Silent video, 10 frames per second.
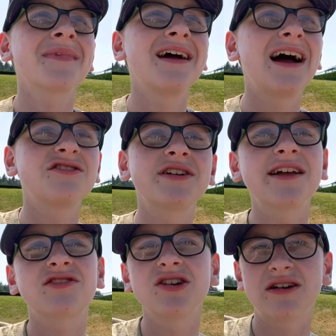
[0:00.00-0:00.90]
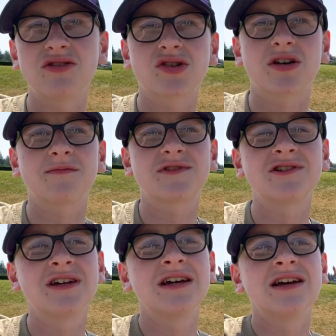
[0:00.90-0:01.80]
And you get 2 little drops.
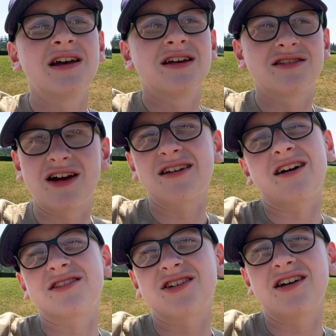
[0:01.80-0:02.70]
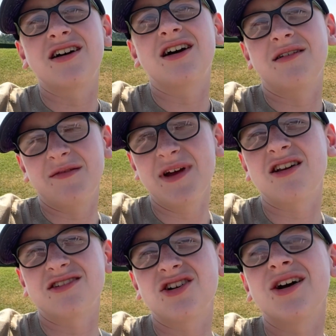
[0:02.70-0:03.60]
A bit
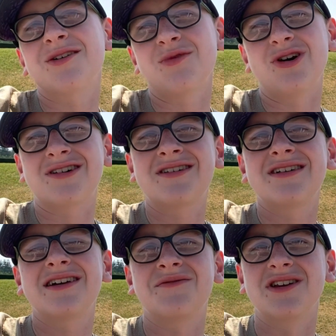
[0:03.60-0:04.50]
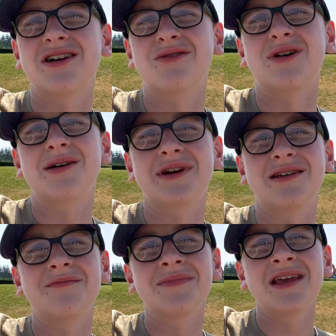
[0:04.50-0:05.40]
like Tiger Rock, if you know what I
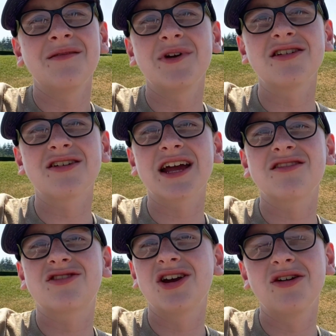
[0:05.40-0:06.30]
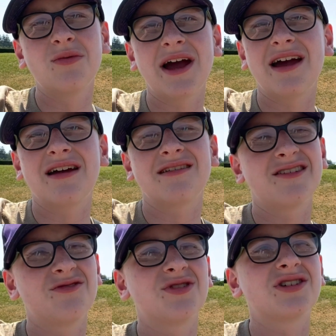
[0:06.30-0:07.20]
mean. But you don't get too wet,
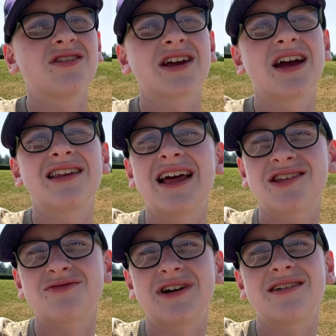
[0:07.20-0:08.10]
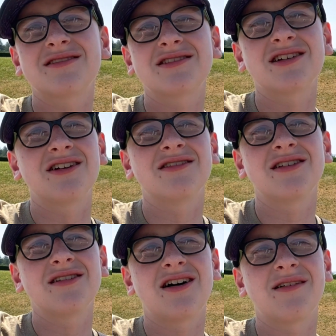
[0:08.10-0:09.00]
or you don't get less wet. So
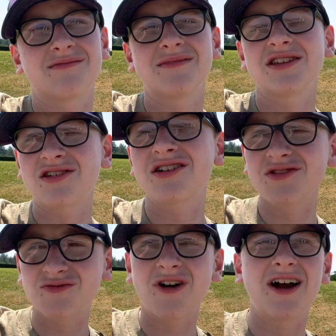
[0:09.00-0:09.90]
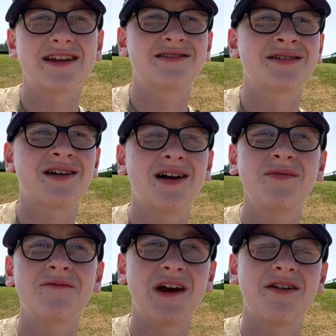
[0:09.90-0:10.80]
it's a good ride. I
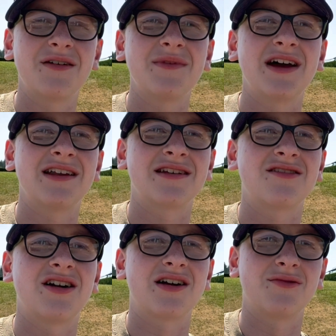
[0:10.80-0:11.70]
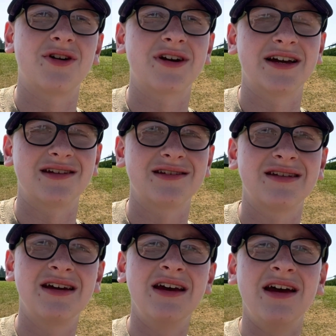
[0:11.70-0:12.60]
prefer it better than Tiger Rock and
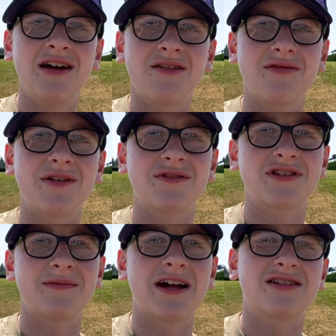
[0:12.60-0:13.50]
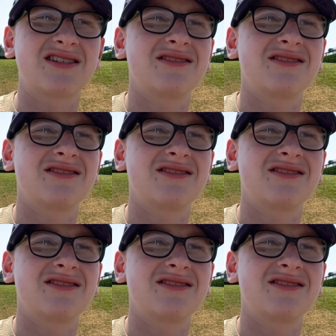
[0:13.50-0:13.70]
River Splash.